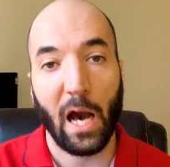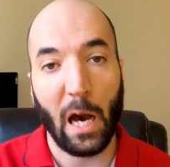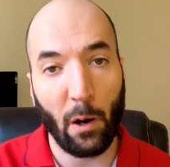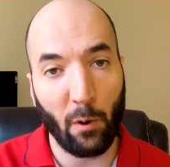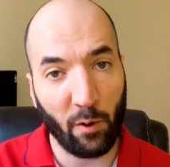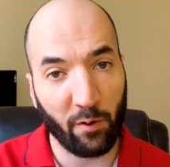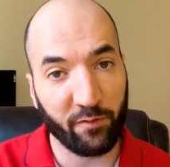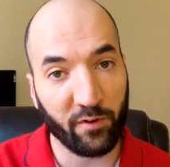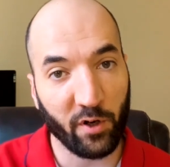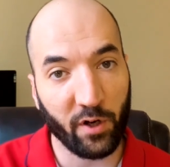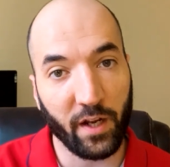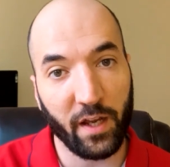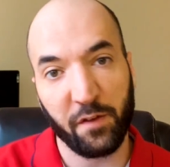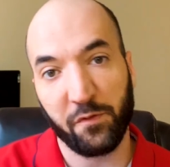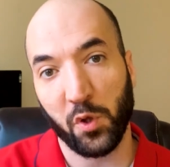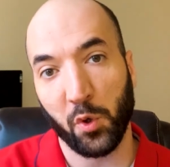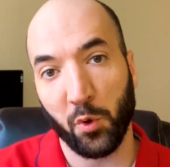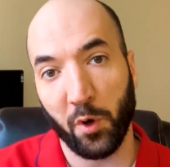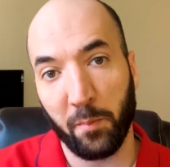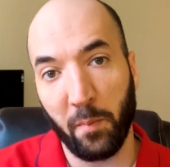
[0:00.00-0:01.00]
However,
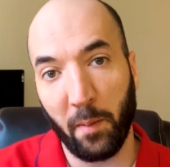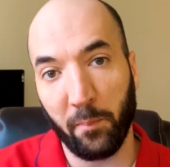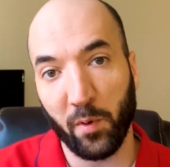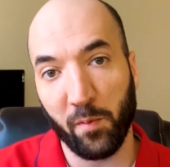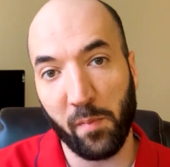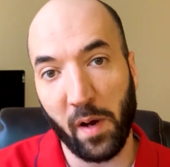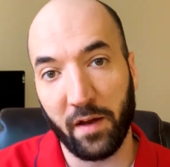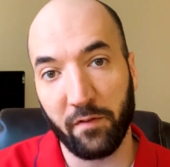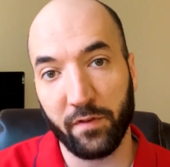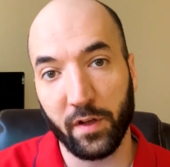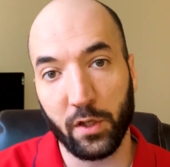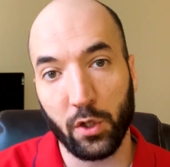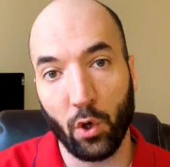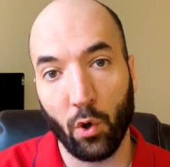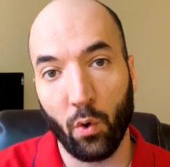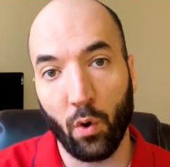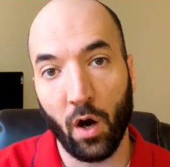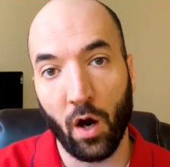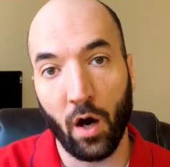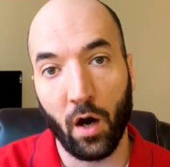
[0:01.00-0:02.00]
if you remember my
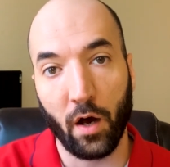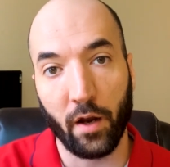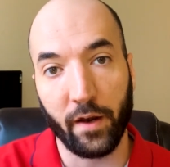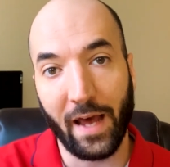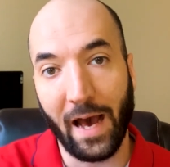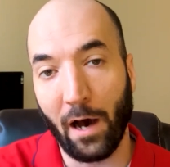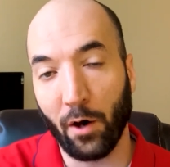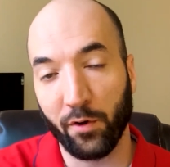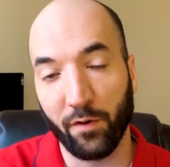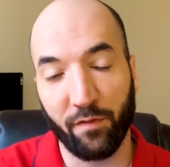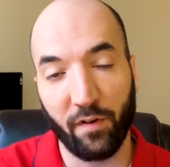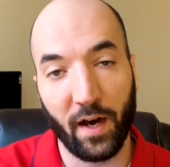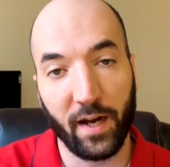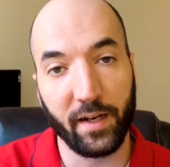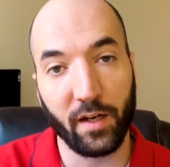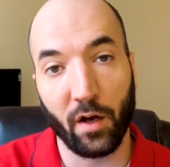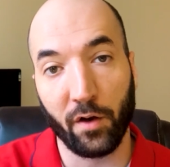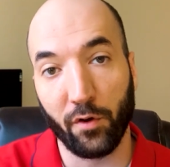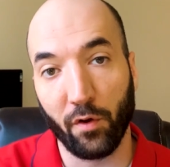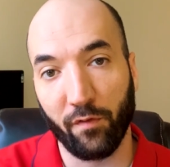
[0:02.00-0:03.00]
video on how to
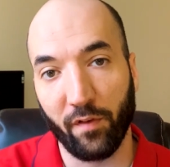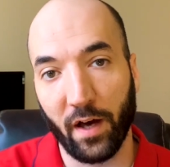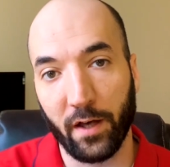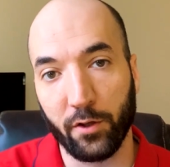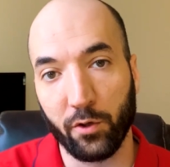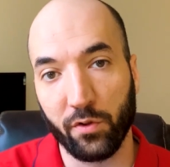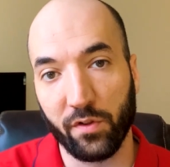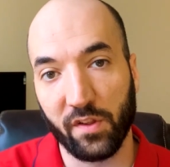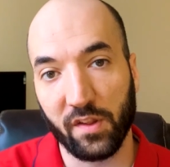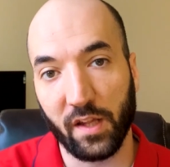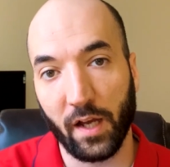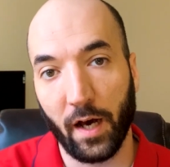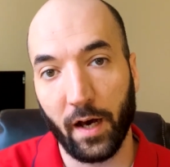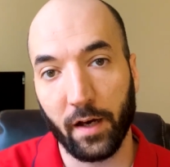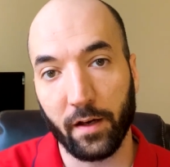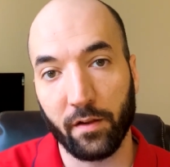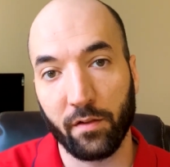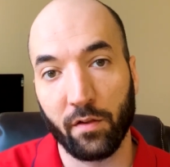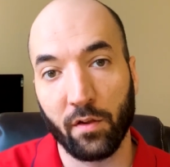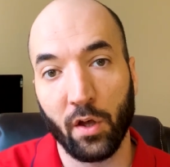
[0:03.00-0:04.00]
find undervalued
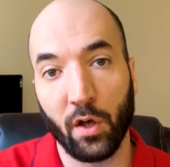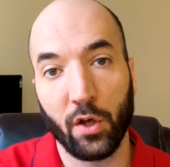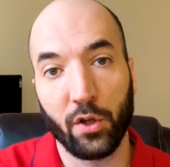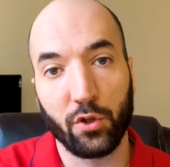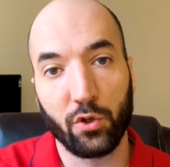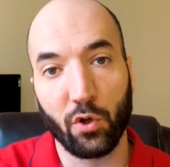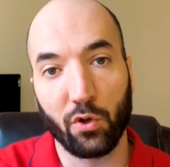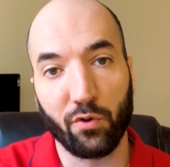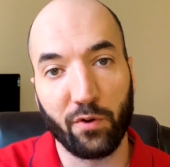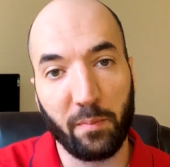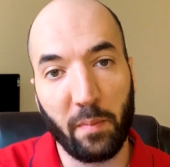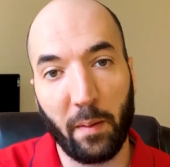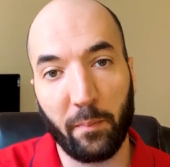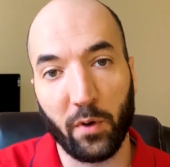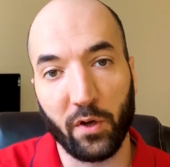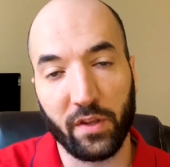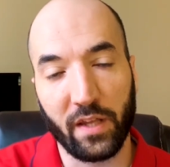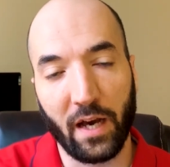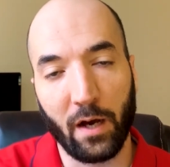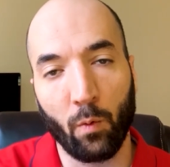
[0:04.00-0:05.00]
stocks, you'll
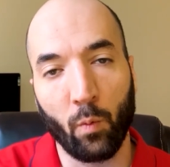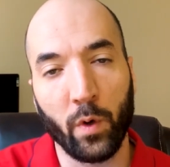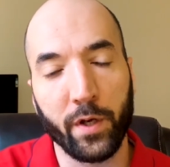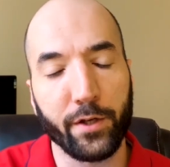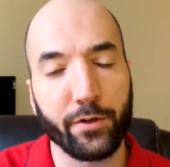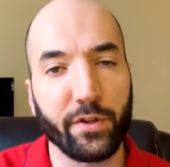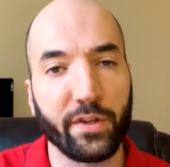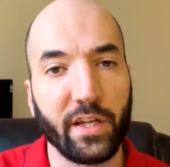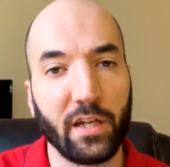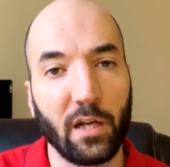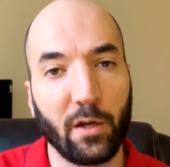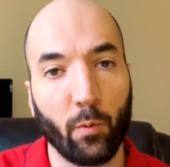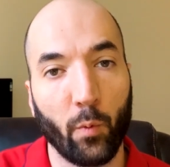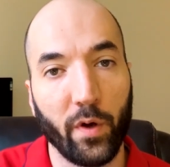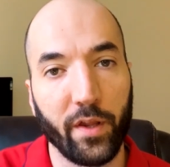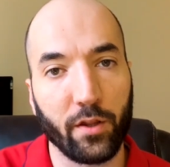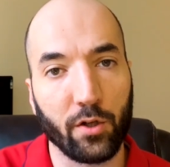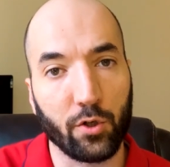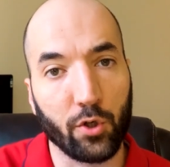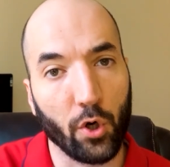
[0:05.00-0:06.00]
remember that when you're dealing
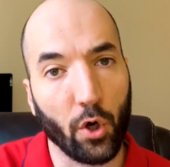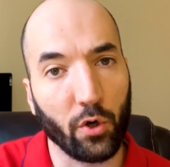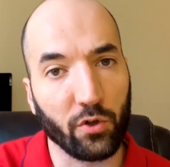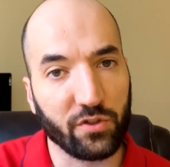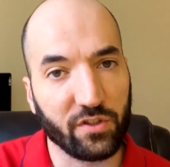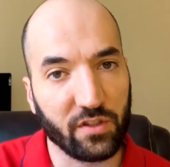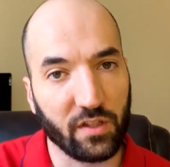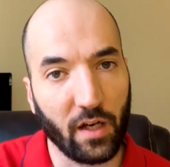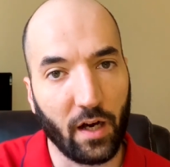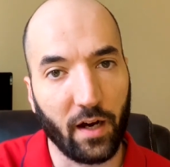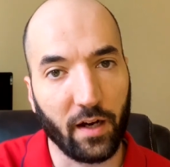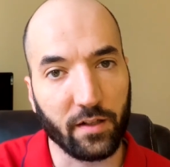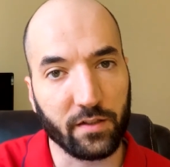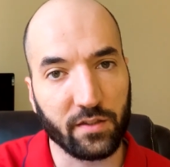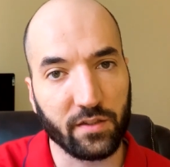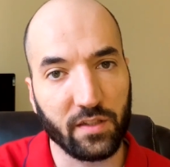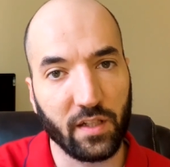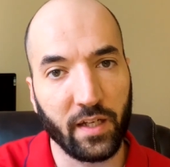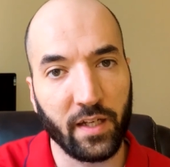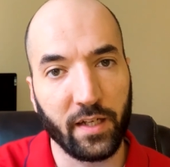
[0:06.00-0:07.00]
with growth
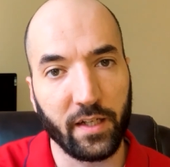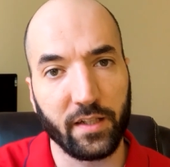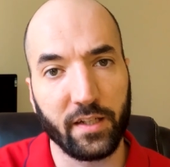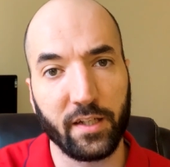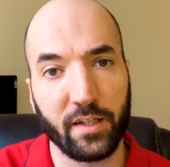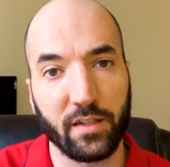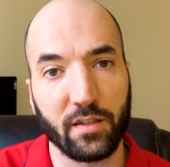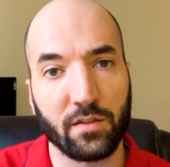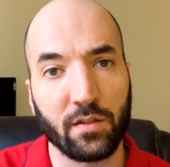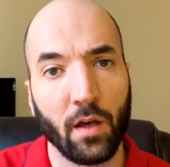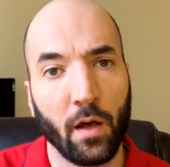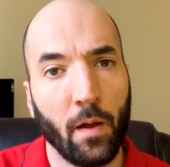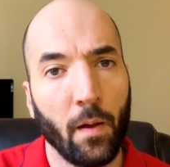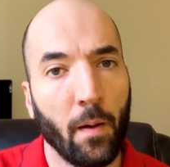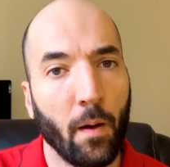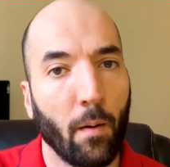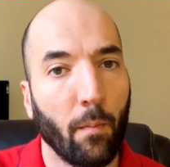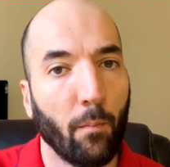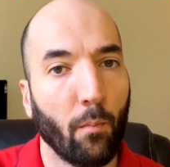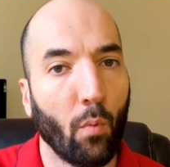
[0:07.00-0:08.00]
stocks, it is
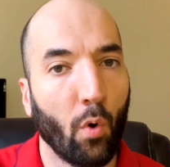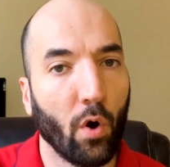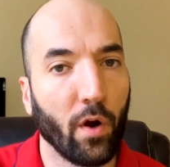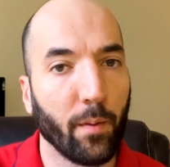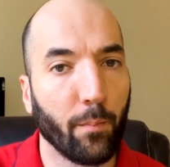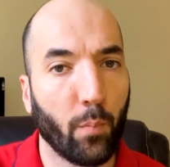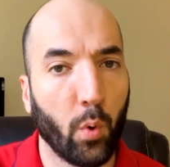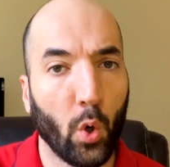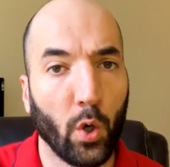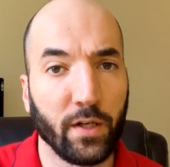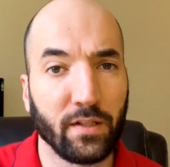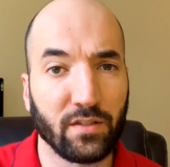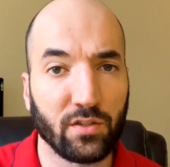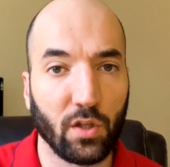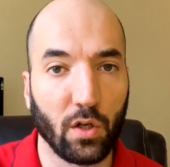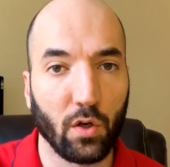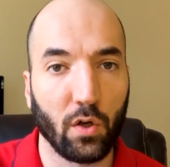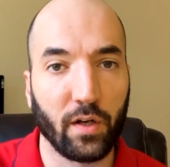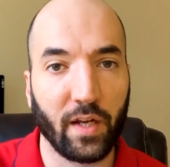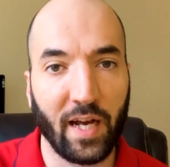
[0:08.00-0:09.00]
more important
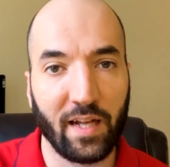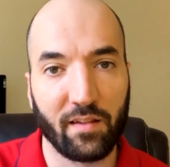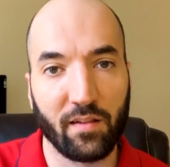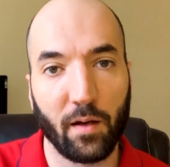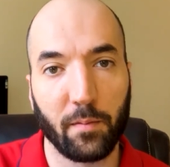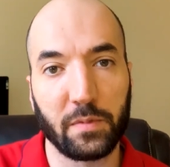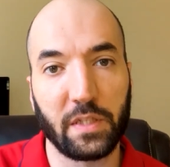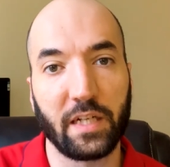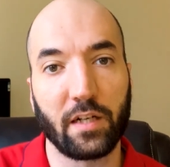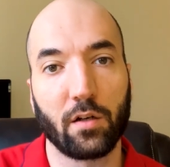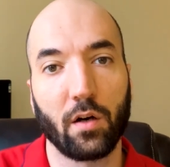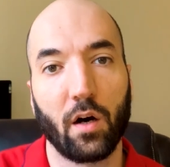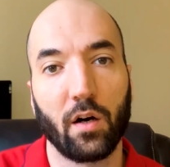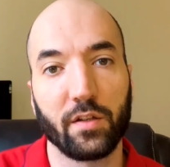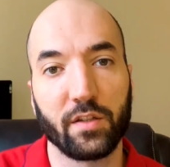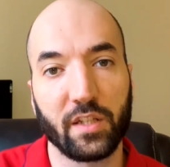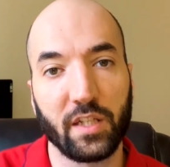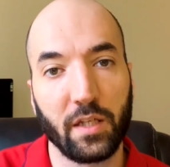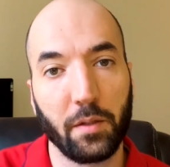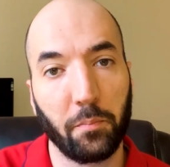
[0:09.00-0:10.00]
to look at something
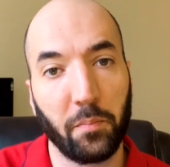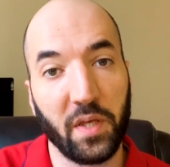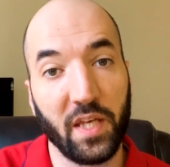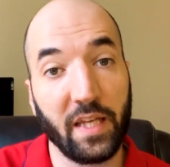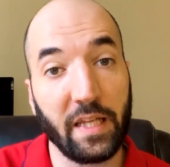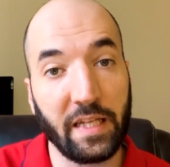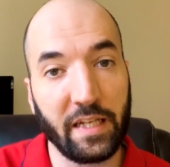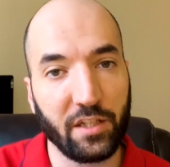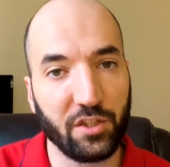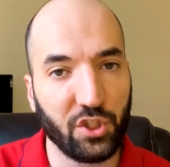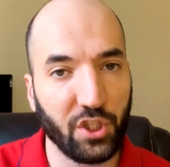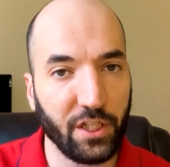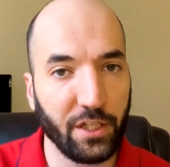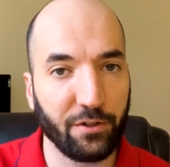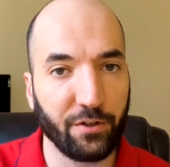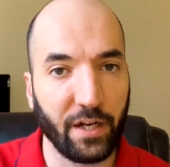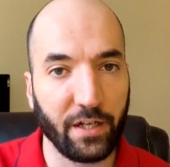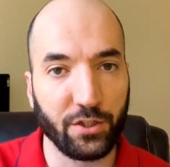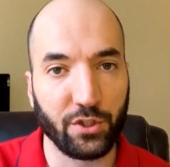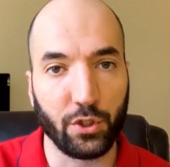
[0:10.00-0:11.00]
called the PEG
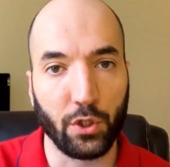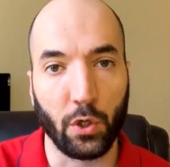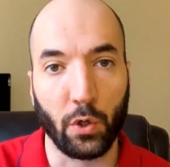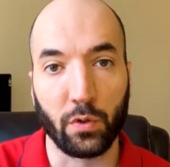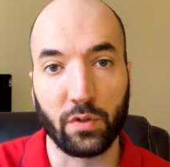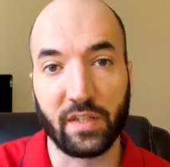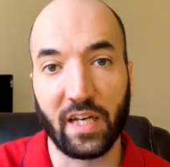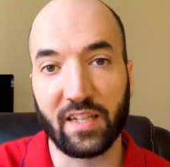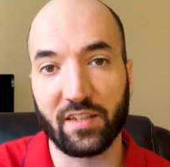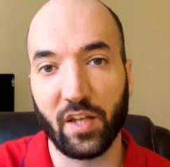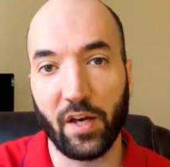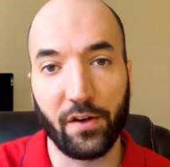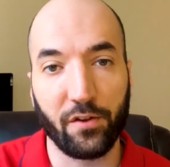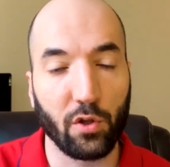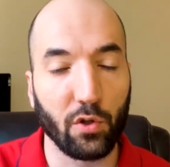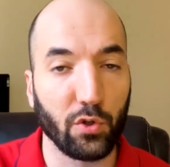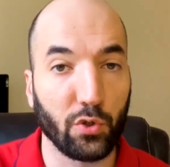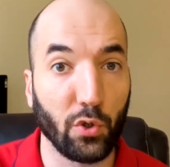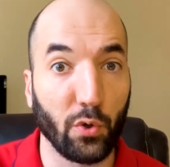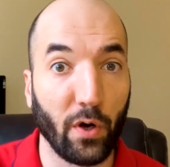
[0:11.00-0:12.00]
ratio that takes
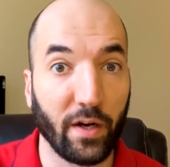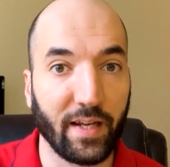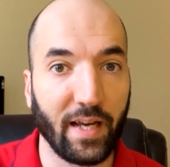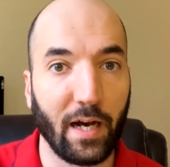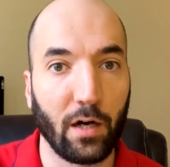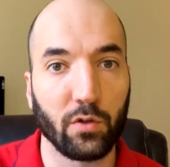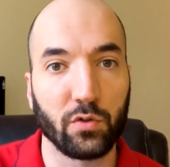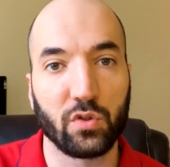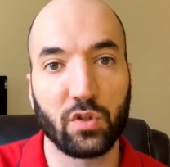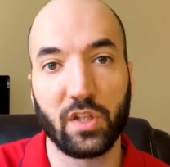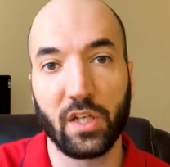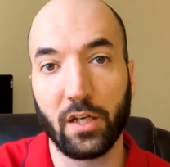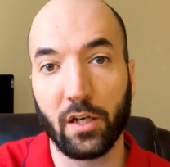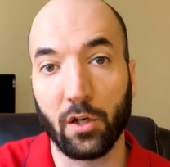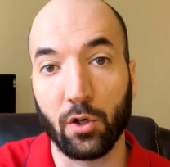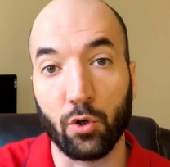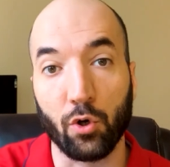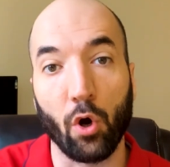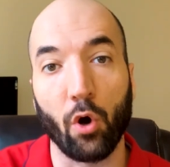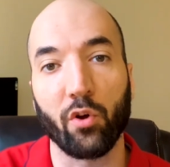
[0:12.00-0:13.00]
into account the
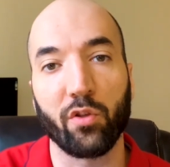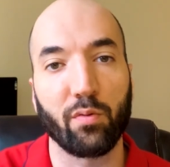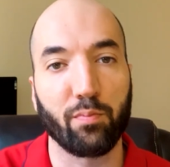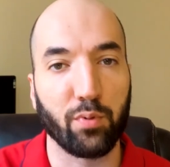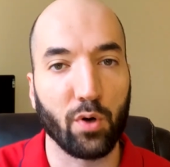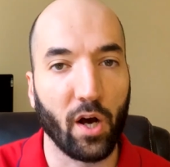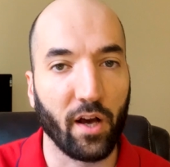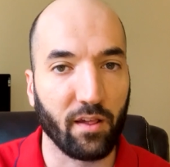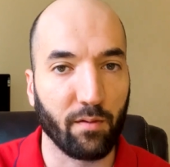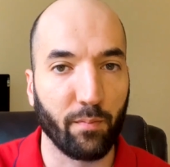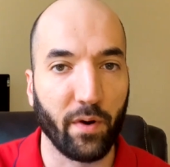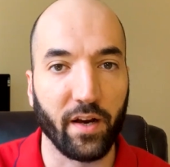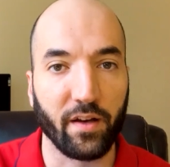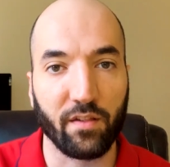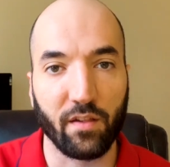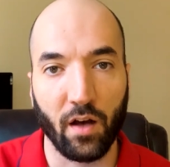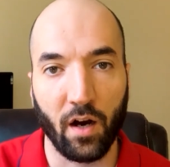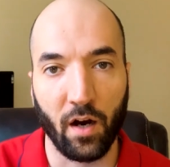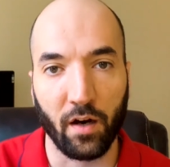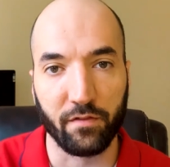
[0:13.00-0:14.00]
growth
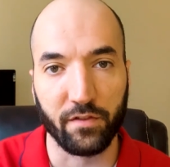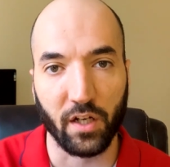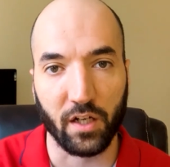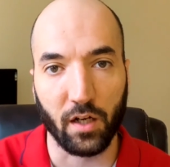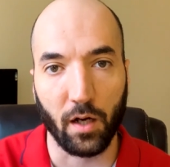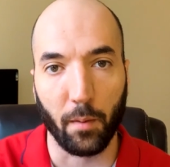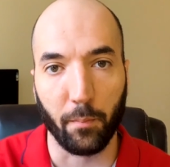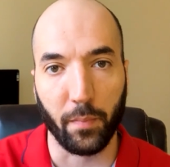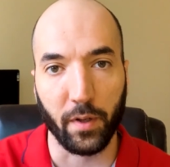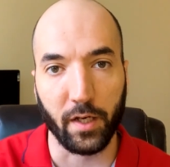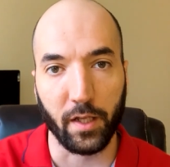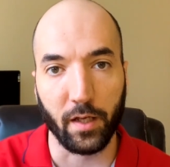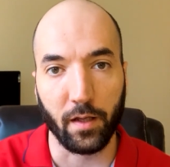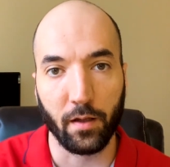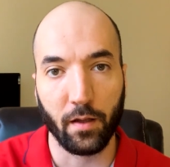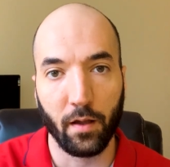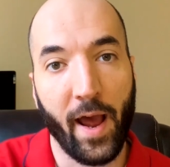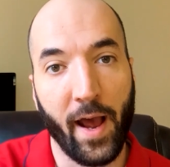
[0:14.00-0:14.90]
prospects of the company.